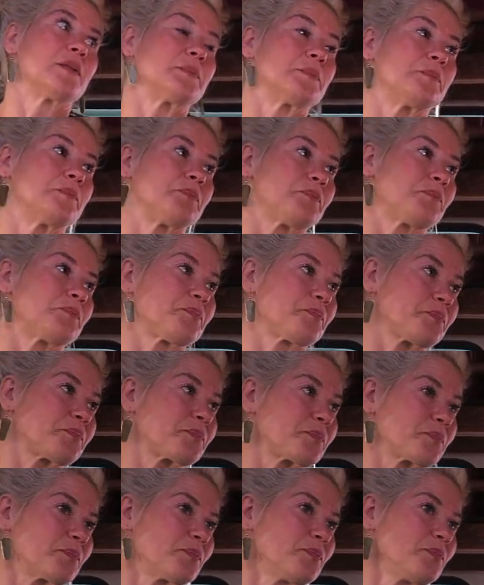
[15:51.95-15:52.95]

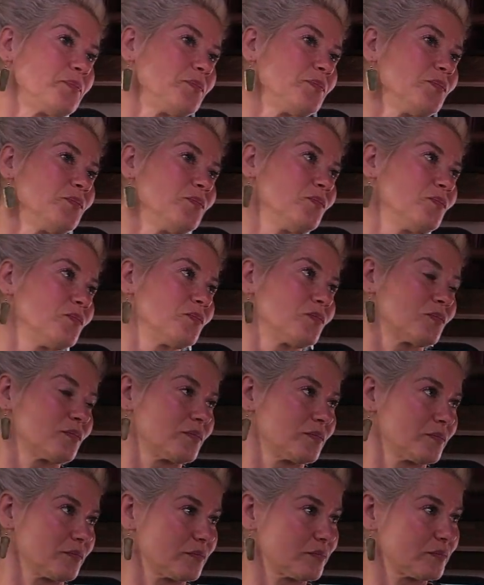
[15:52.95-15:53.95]

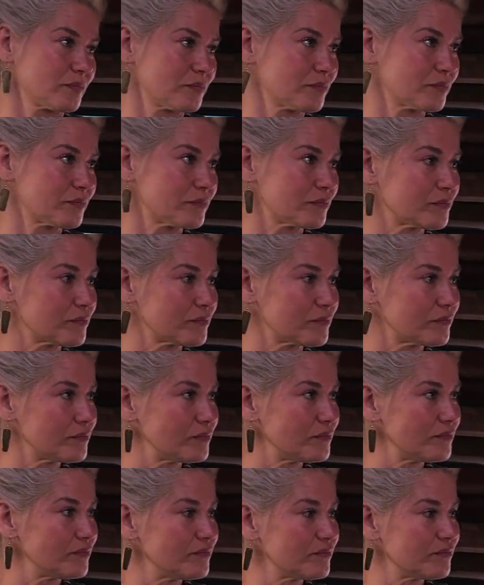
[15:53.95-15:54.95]

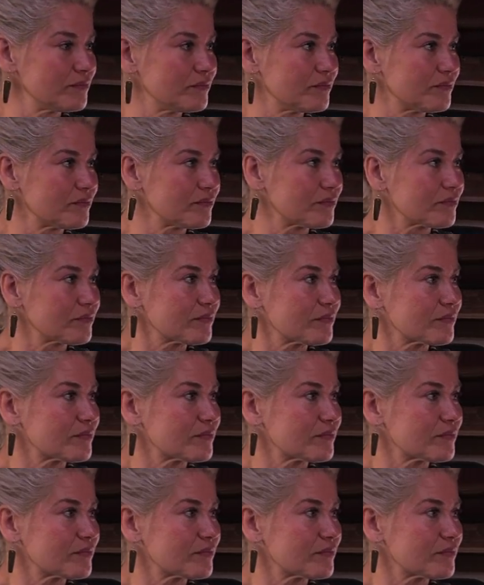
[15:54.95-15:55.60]
This person isn't speaking.